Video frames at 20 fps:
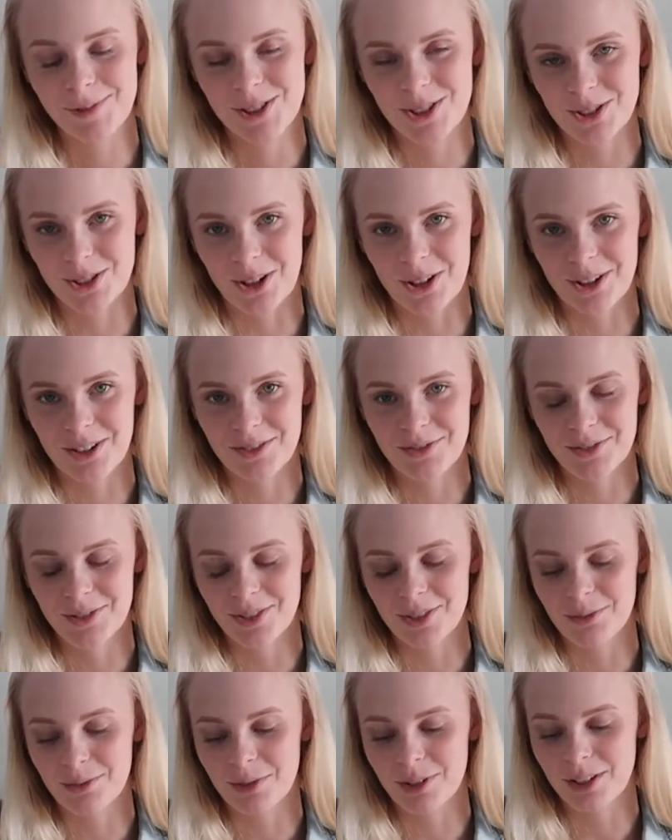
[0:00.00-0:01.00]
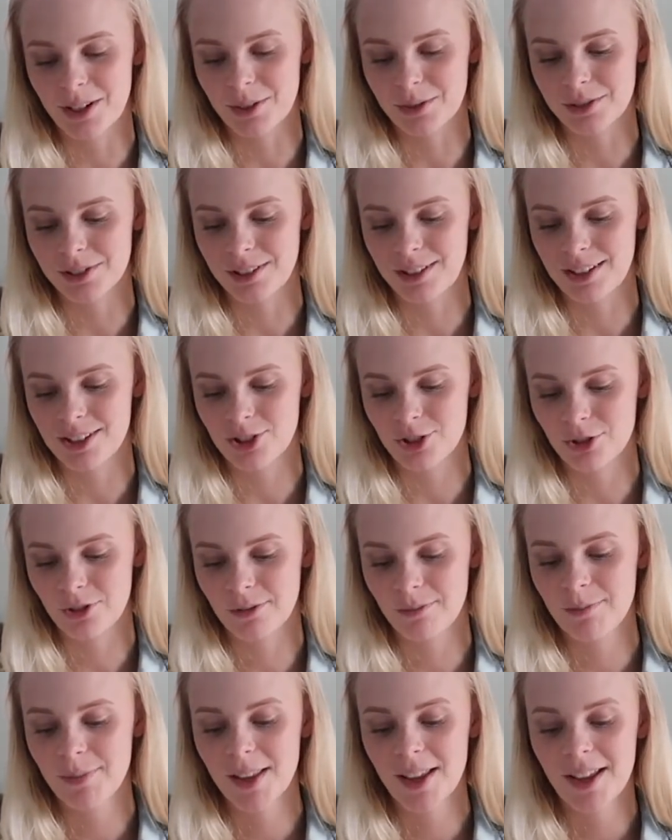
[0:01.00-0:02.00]
sorry for the
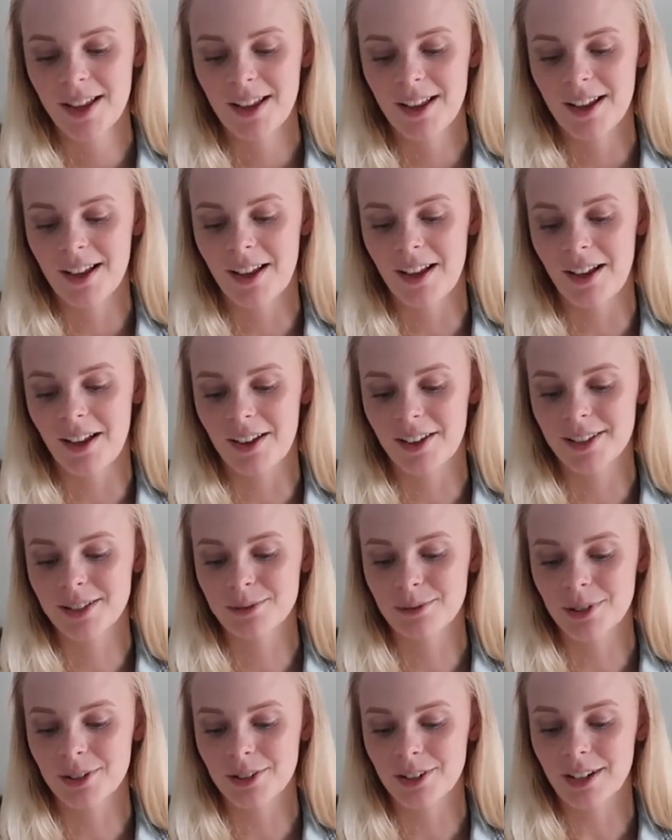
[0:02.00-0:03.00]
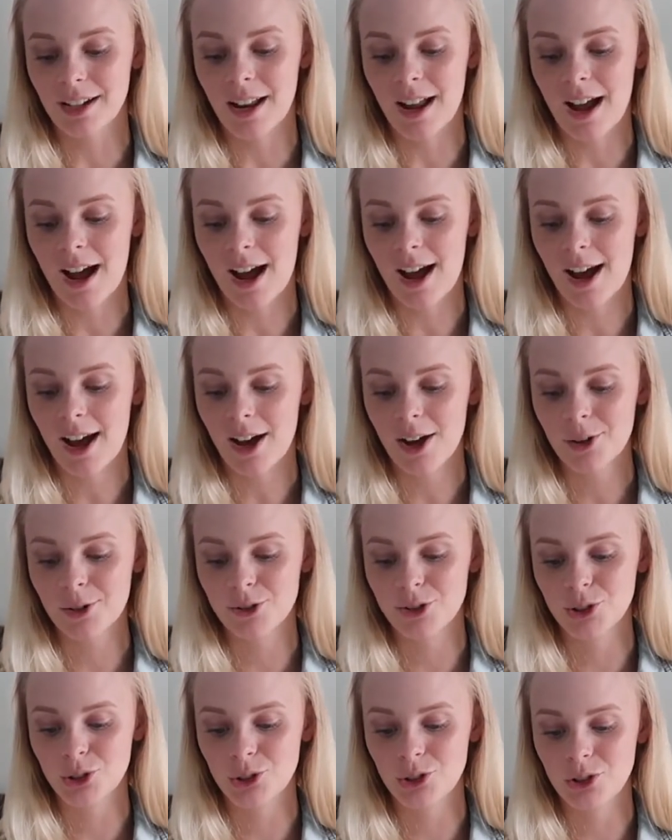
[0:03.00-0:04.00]
pronunciation, is wondering, how
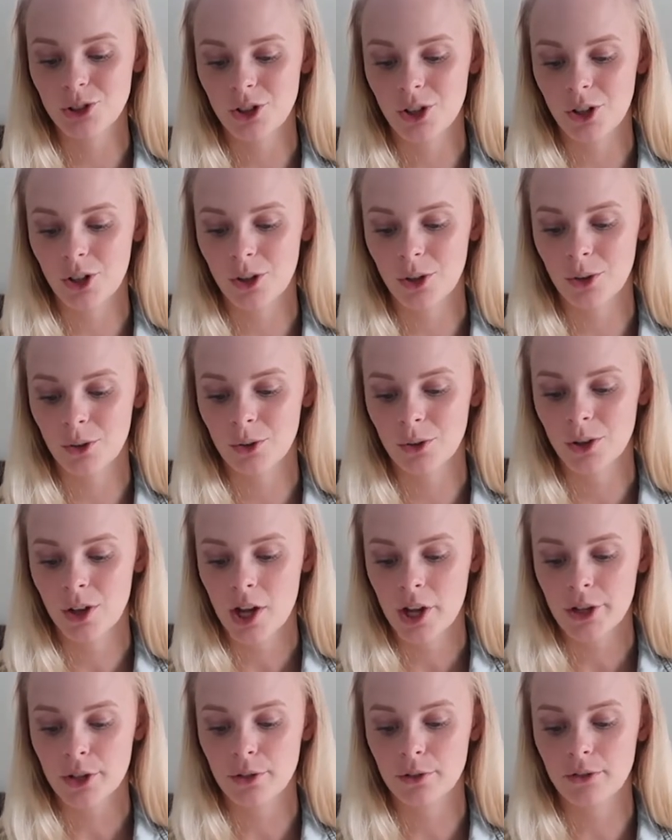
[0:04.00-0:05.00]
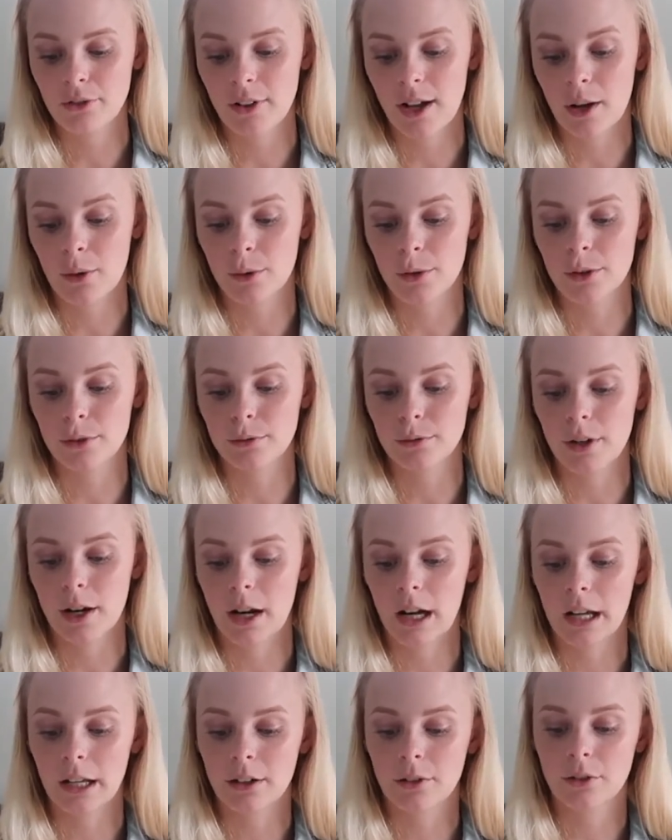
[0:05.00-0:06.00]
do you know you found the
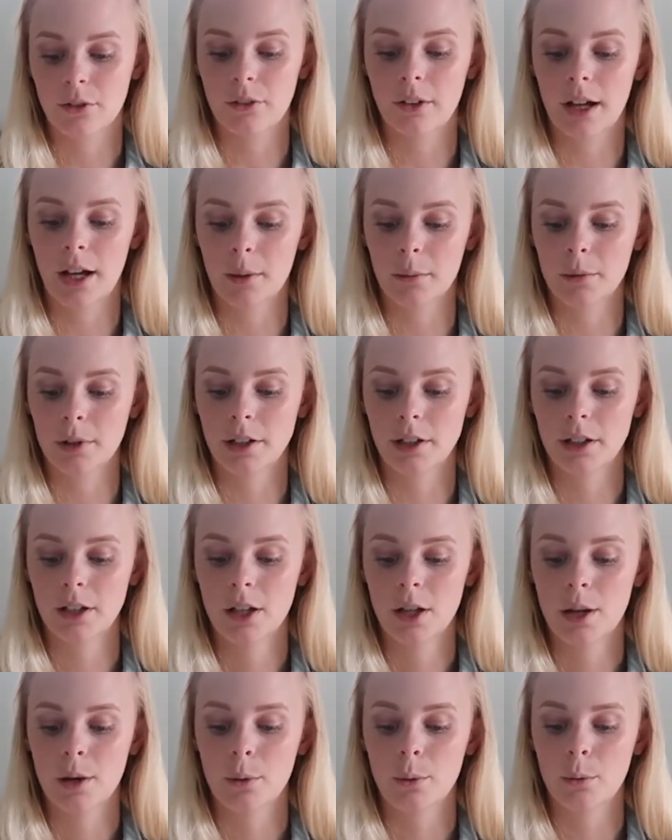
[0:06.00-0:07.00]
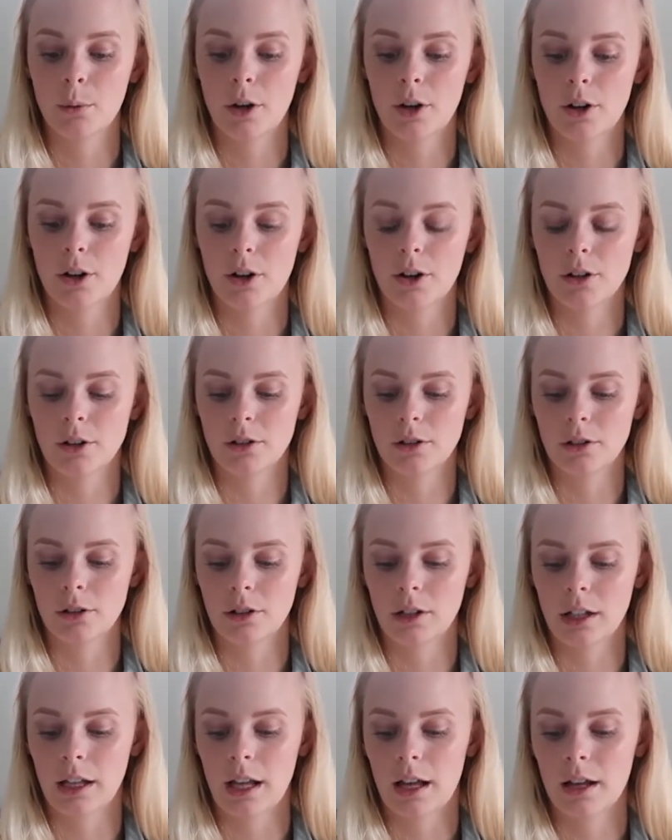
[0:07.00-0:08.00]
right family? What are you
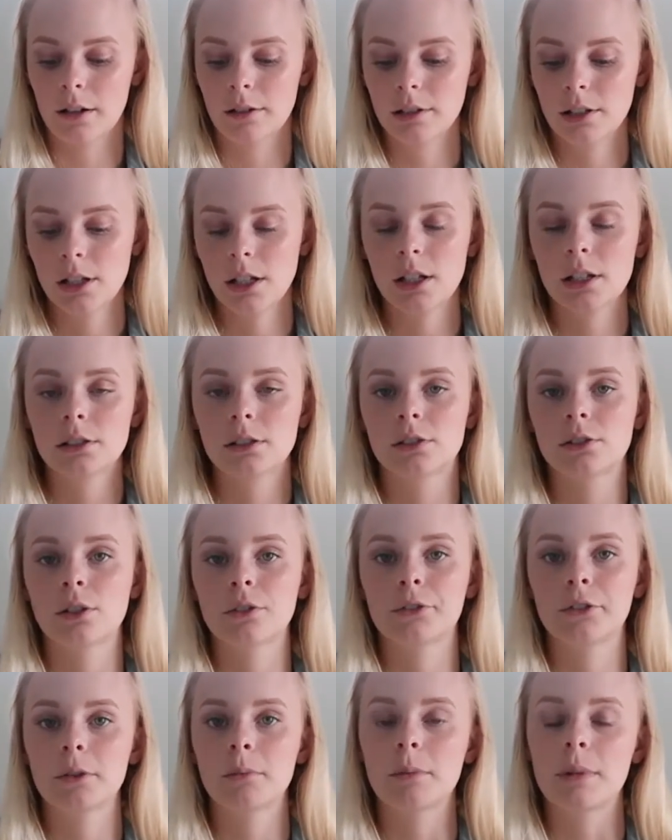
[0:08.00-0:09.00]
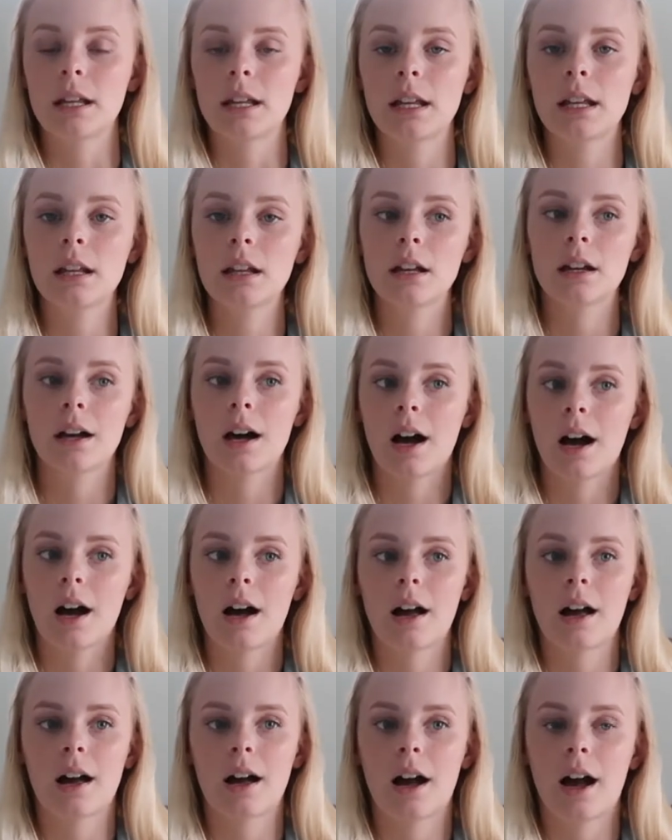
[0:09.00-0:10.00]
looking at? So for me,
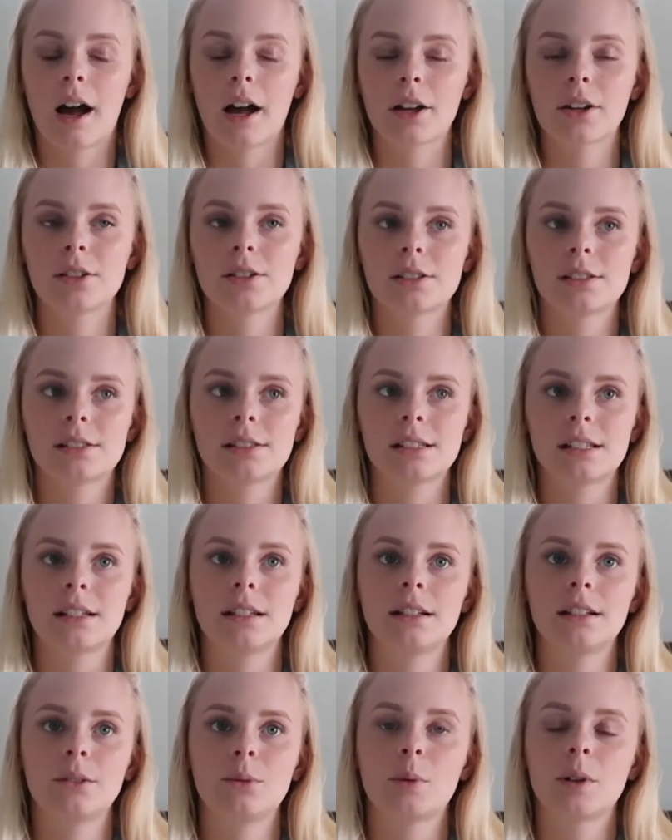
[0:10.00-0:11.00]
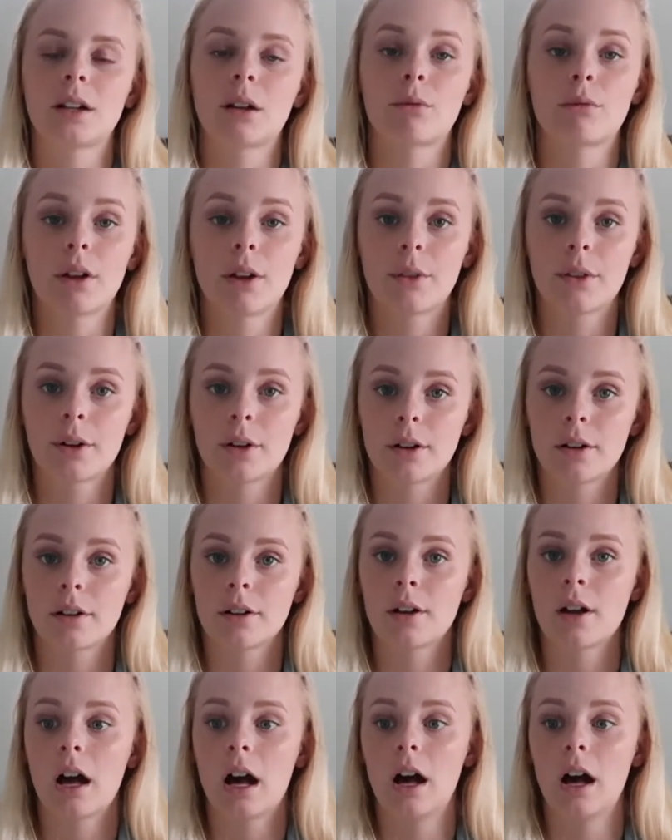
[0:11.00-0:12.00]
I could see when I read their